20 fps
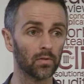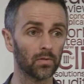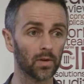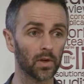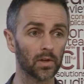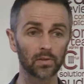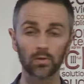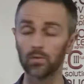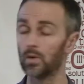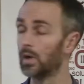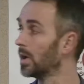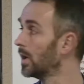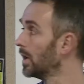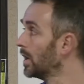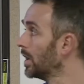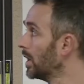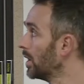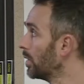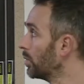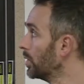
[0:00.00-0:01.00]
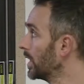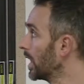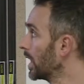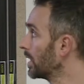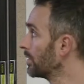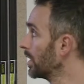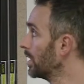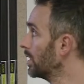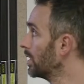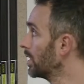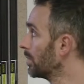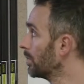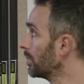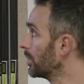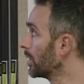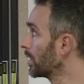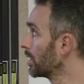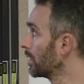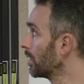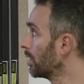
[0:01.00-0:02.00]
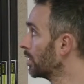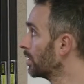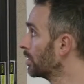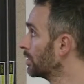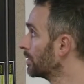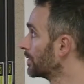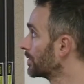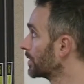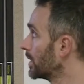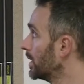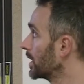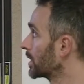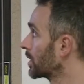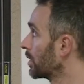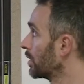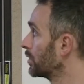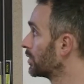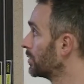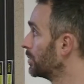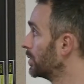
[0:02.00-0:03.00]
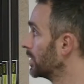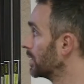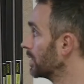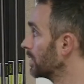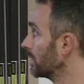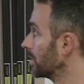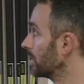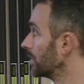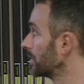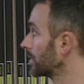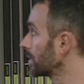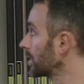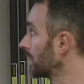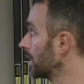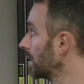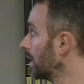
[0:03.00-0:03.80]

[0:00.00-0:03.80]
the vessel. We have a number of contributing loads.